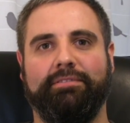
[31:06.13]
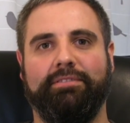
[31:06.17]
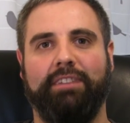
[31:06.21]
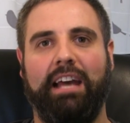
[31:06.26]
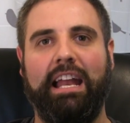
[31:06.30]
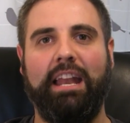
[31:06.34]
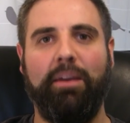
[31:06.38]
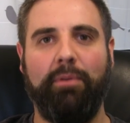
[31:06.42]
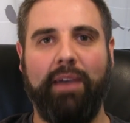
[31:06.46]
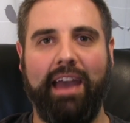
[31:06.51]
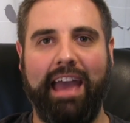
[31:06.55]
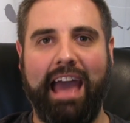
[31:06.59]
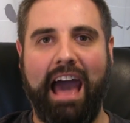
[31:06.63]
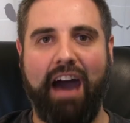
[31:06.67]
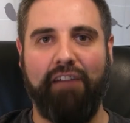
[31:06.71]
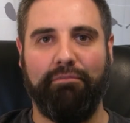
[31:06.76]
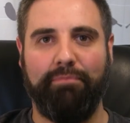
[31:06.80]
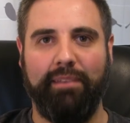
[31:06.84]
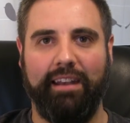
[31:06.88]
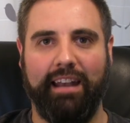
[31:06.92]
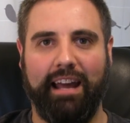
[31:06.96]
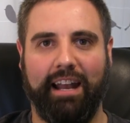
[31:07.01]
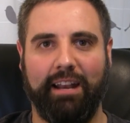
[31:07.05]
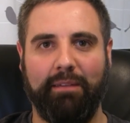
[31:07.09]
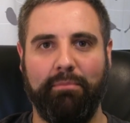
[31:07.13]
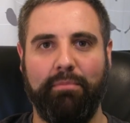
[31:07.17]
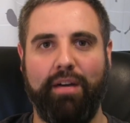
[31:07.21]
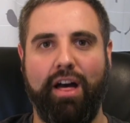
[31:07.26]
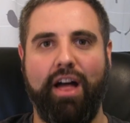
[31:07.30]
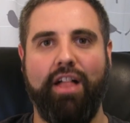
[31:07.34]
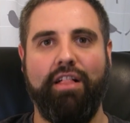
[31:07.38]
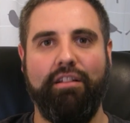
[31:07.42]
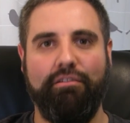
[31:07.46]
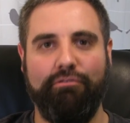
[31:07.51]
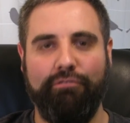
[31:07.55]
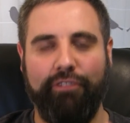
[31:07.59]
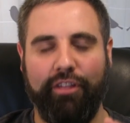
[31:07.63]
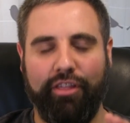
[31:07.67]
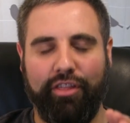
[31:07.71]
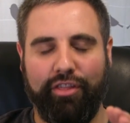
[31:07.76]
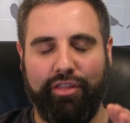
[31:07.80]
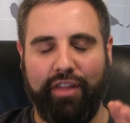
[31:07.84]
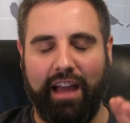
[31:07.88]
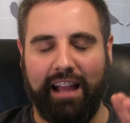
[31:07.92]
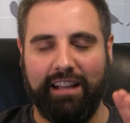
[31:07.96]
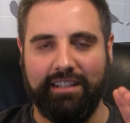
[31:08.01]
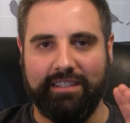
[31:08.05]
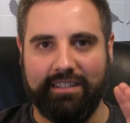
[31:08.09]
Anyway, I've been Adam.
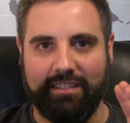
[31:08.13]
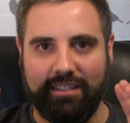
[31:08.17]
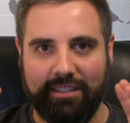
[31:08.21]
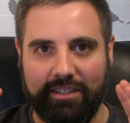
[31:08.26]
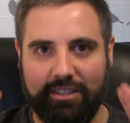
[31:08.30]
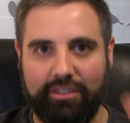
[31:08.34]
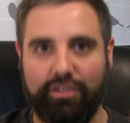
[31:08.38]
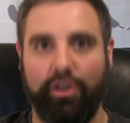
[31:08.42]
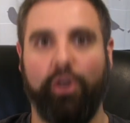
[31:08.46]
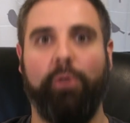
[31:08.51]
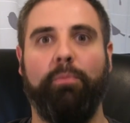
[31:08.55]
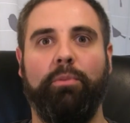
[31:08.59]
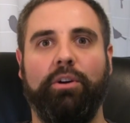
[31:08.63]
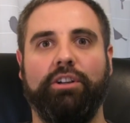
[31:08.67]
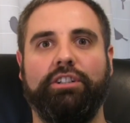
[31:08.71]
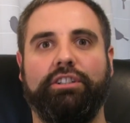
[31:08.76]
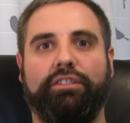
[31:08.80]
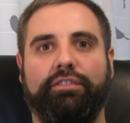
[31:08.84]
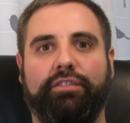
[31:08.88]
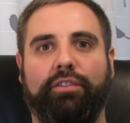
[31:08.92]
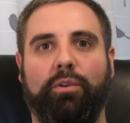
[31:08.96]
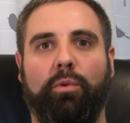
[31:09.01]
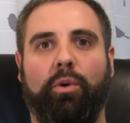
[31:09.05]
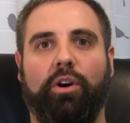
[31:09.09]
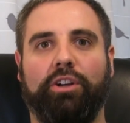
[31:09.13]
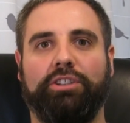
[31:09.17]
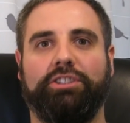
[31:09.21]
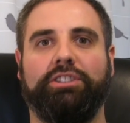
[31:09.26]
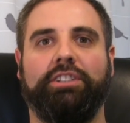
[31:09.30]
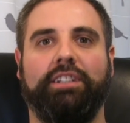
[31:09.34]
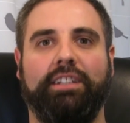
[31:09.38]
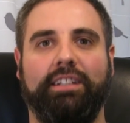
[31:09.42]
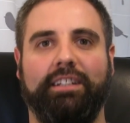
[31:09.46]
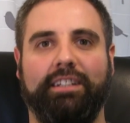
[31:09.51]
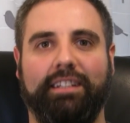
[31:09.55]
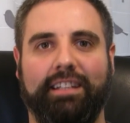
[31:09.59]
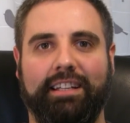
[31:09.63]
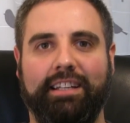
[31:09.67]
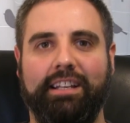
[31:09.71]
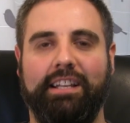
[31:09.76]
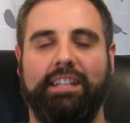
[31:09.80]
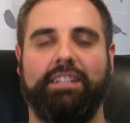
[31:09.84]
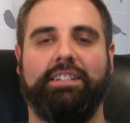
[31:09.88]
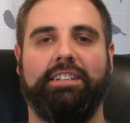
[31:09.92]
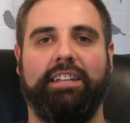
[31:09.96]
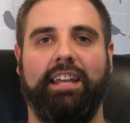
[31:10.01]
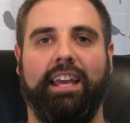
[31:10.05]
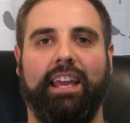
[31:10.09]
Thanks so much for watching and
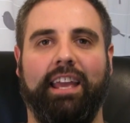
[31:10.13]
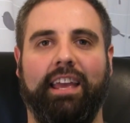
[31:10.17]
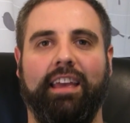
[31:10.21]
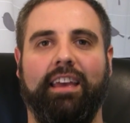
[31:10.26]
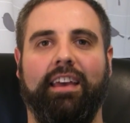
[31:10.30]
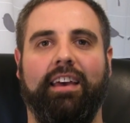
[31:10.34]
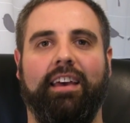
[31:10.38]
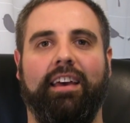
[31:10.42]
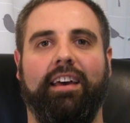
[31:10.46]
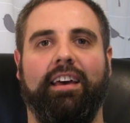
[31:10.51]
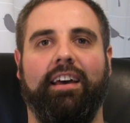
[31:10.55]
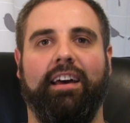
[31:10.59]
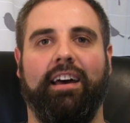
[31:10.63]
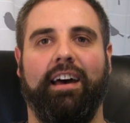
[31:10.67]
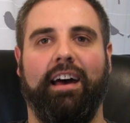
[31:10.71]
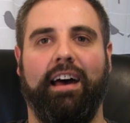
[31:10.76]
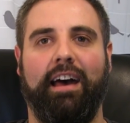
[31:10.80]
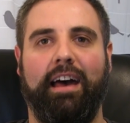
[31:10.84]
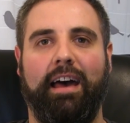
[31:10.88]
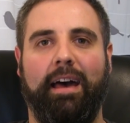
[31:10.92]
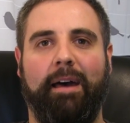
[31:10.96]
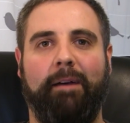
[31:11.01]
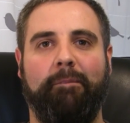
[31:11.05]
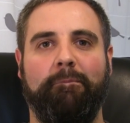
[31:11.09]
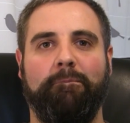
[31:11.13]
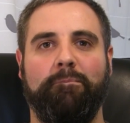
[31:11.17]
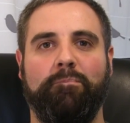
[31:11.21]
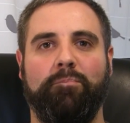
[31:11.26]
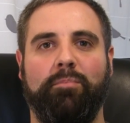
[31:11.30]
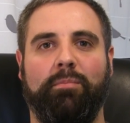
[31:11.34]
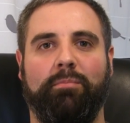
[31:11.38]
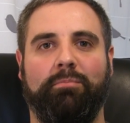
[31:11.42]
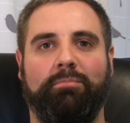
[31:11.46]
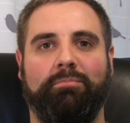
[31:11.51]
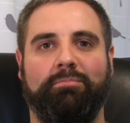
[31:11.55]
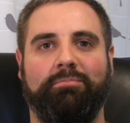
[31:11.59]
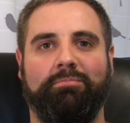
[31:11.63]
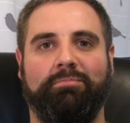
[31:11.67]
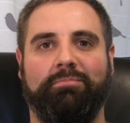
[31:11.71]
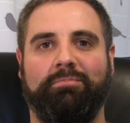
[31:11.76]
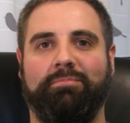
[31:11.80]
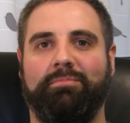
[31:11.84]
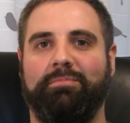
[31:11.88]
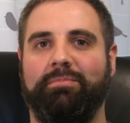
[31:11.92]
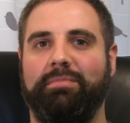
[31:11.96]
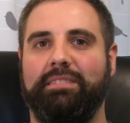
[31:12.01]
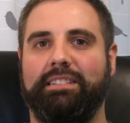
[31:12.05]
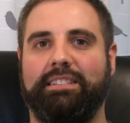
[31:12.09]
listening.
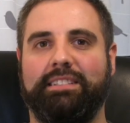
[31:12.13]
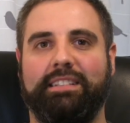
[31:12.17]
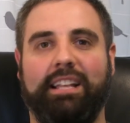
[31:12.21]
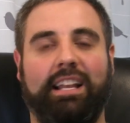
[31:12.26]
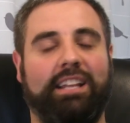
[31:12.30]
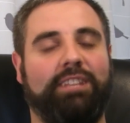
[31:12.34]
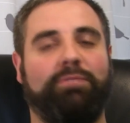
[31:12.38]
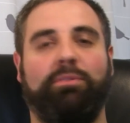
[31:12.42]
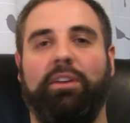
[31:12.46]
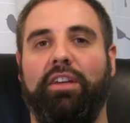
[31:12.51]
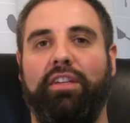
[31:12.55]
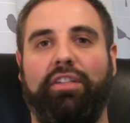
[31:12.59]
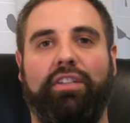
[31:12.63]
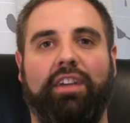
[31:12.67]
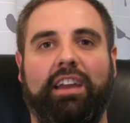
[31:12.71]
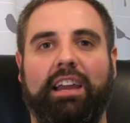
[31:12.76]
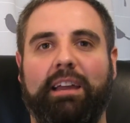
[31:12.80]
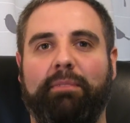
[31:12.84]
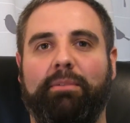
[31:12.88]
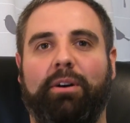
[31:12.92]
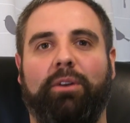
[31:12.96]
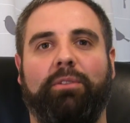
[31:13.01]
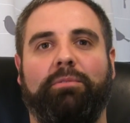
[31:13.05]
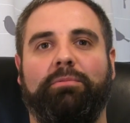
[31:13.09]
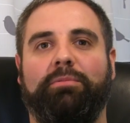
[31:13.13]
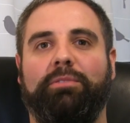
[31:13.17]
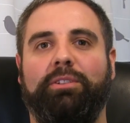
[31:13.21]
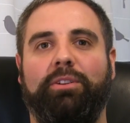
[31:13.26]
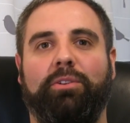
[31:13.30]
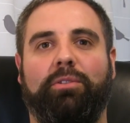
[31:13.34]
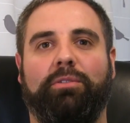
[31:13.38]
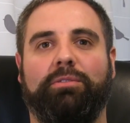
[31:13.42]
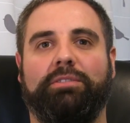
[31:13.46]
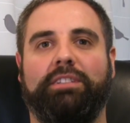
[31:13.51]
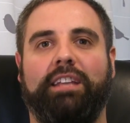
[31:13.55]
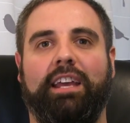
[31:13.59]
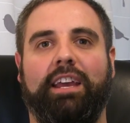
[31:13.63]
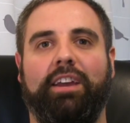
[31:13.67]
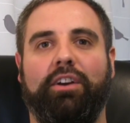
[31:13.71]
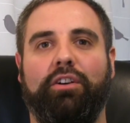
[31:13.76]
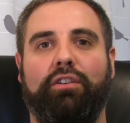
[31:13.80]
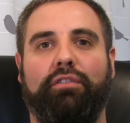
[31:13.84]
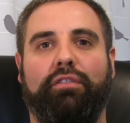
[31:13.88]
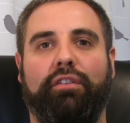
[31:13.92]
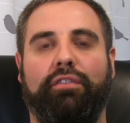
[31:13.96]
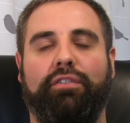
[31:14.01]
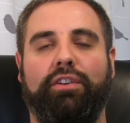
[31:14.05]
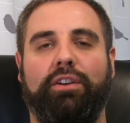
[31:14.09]
Tell us what you think about your
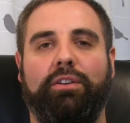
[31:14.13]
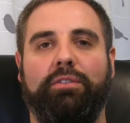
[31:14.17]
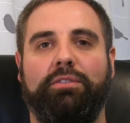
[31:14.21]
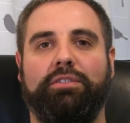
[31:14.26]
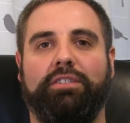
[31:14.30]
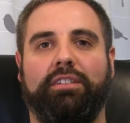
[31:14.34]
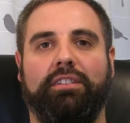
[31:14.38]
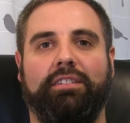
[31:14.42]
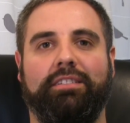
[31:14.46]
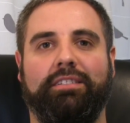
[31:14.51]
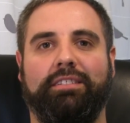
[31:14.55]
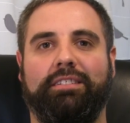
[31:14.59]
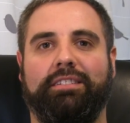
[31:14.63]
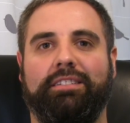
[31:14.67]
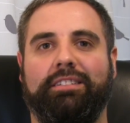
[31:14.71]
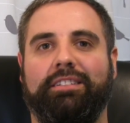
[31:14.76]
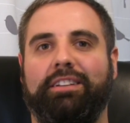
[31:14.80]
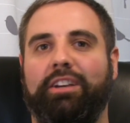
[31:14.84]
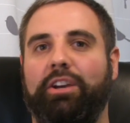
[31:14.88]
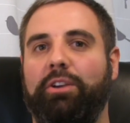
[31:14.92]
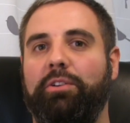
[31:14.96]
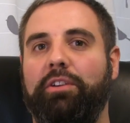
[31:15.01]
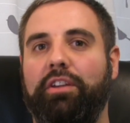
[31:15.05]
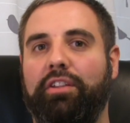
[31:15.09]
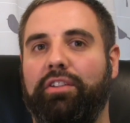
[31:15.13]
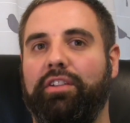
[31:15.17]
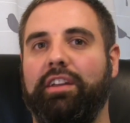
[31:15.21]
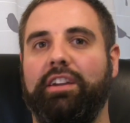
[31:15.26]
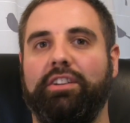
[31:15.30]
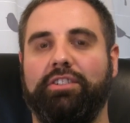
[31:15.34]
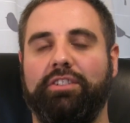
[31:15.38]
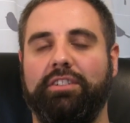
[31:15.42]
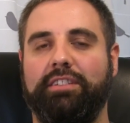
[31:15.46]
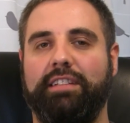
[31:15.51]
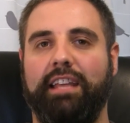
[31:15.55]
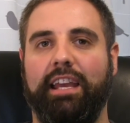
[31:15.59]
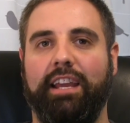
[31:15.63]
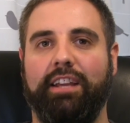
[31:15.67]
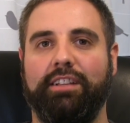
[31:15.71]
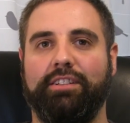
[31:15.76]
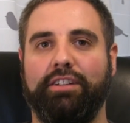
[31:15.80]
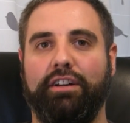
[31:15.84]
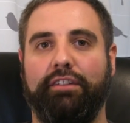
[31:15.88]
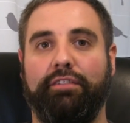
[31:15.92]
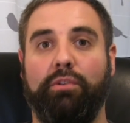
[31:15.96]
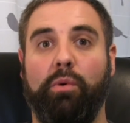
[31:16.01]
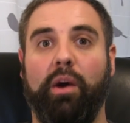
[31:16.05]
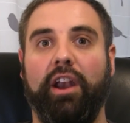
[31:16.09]
takeover views and who you think should take us
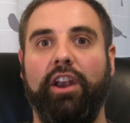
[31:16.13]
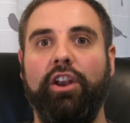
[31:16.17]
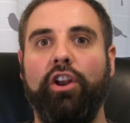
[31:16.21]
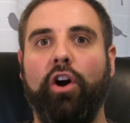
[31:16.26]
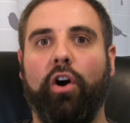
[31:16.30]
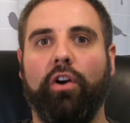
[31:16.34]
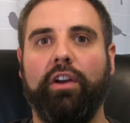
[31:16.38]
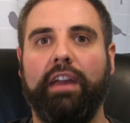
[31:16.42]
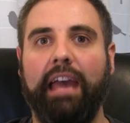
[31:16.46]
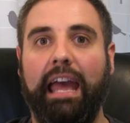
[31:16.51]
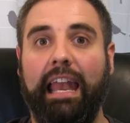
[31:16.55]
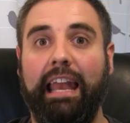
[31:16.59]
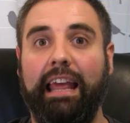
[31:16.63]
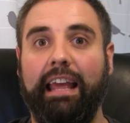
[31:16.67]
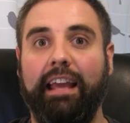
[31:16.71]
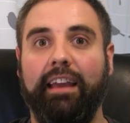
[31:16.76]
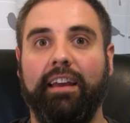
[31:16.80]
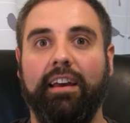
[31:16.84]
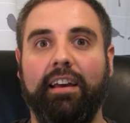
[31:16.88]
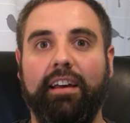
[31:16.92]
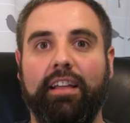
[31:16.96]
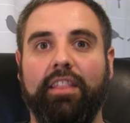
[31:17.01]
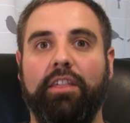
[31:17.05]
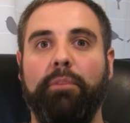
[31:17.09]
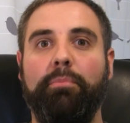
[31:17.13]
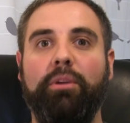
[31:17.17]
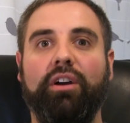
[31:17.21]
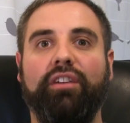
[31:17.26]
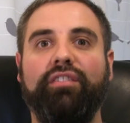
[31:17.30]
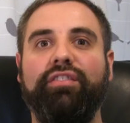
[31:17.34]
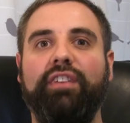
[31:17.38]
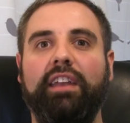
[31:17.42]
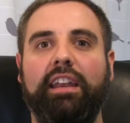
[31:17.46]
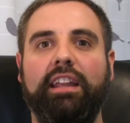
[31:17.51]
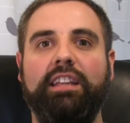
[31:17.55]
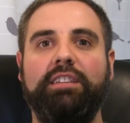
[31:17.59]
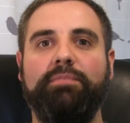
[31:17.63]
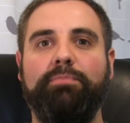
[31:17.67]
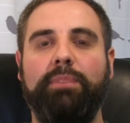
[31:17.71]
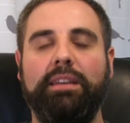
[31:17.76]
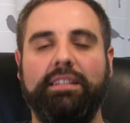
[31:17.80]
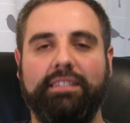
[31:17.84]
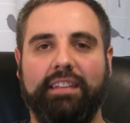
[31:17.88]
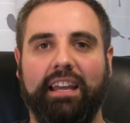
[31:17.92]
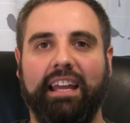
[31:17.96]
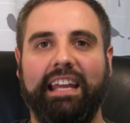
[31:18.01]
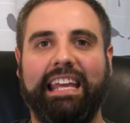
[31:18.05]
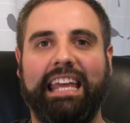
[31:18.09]
over. We're not getting the McVitie's
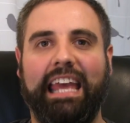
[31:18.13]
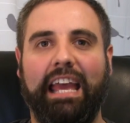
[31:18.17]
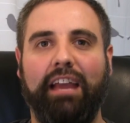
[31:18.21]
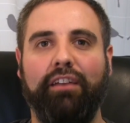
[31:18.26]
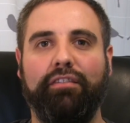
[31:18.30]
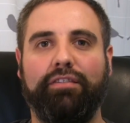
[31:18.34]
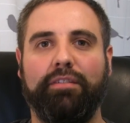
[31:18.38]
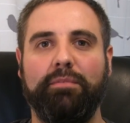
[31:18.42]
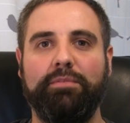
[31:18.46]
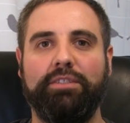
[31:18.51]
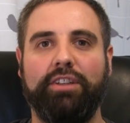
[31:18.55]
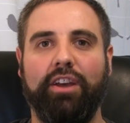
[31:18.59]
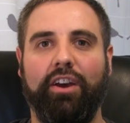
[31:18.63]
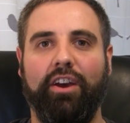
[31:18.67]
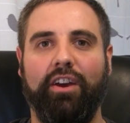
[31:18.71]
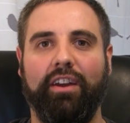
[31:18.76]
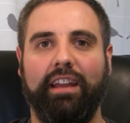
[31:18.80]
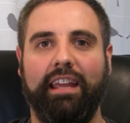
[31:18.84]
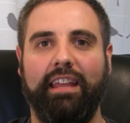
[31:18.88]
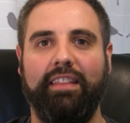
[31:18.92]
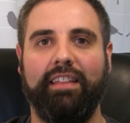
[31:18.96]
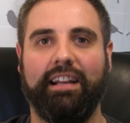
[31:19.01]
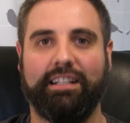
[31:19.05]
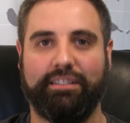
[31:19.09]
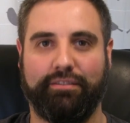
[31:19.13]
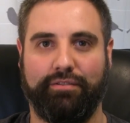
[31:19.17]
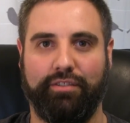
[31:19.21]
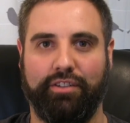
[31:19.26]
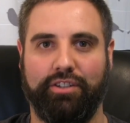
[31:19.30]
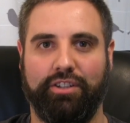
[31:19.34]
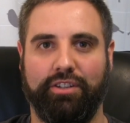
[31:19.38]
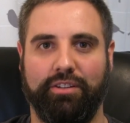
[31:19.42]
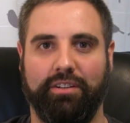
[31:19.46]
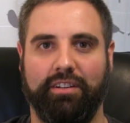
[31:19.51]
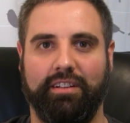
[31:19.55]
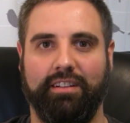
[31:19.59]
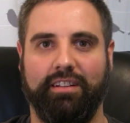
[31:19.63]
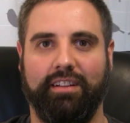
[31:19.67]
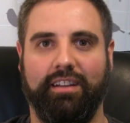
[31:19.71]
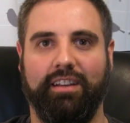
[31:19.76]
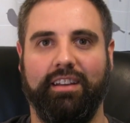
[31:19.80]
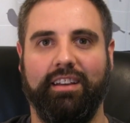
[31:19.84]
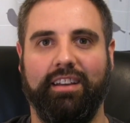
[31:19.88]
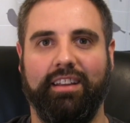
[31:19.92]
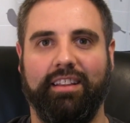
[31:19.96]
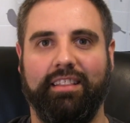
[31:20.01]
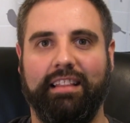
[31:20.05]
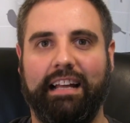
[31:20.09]
Biscuit King from Turkey, that's for sure.
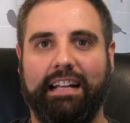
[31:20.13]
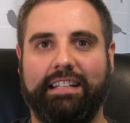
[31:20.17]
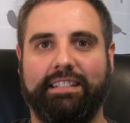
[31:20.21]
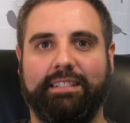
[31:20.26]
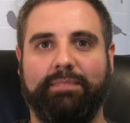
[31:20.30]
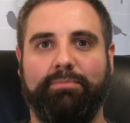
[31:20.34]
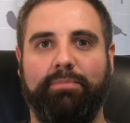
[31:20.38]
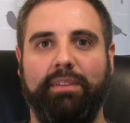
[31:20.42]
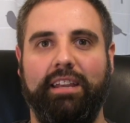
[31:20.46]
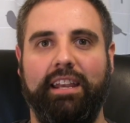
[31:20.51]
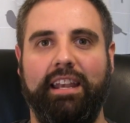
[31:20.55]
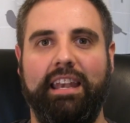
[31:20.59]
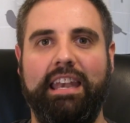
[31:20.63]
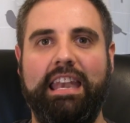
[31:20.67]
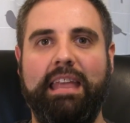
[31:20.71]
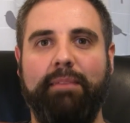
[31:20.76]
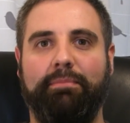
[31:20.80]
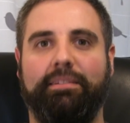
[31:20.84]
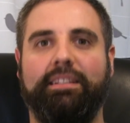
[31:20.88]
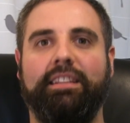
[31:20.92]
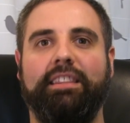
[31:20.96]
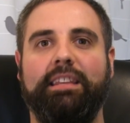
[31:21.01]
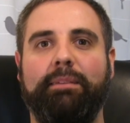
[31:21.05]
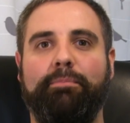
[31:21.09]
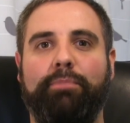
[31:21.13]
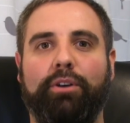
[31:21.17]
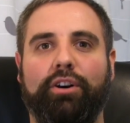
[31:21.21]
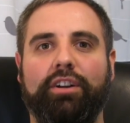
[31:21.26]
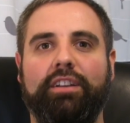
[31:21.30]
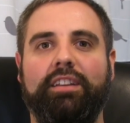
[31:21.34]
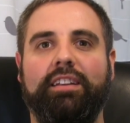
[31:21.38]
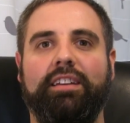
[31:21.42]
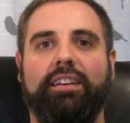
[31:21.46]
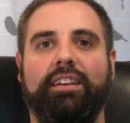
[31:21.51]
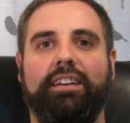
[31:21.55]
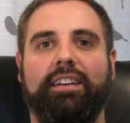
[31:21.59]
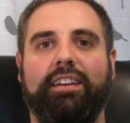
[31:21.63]
That's been nipped in the bud.